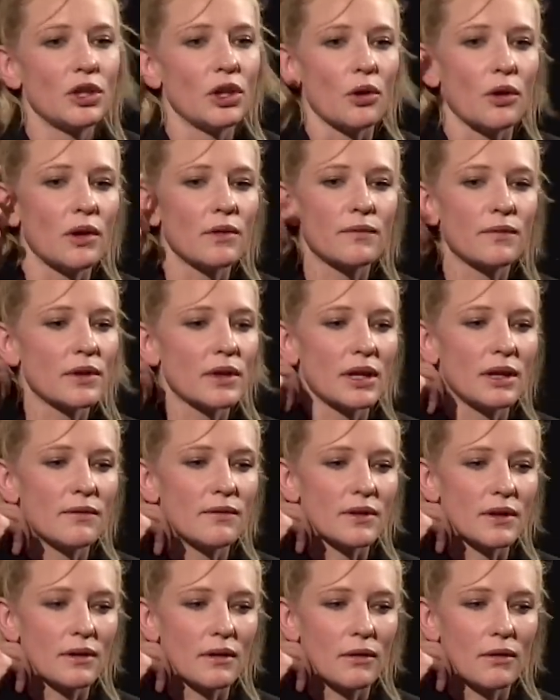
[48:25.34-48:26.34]
you know, if the,
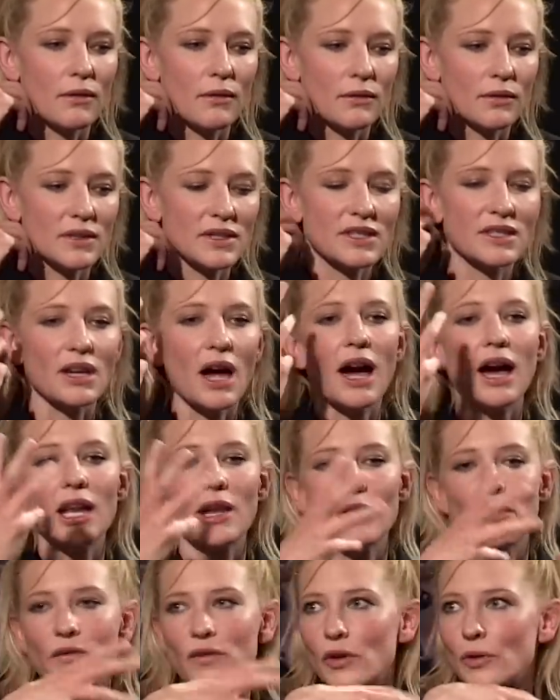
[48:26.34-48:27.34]
if the
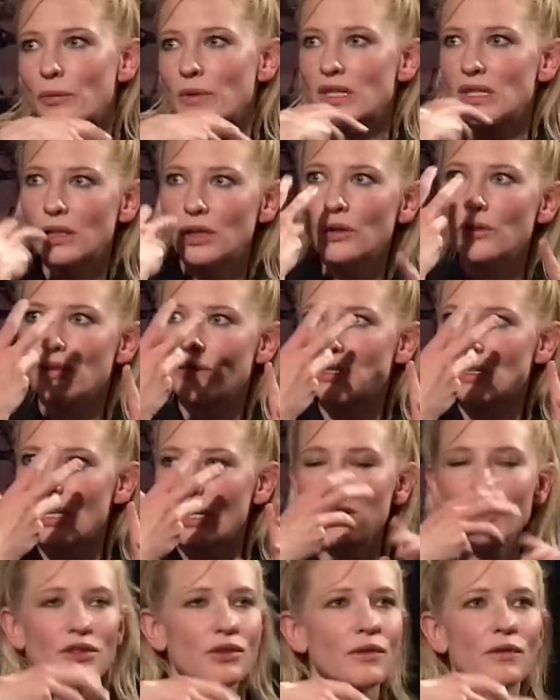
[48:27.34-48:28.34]
style of the film is loose,
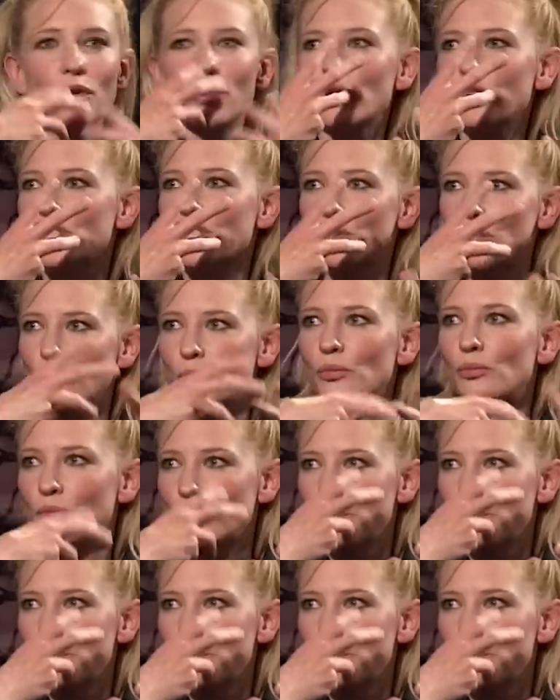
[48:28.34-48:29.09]
then you, of course you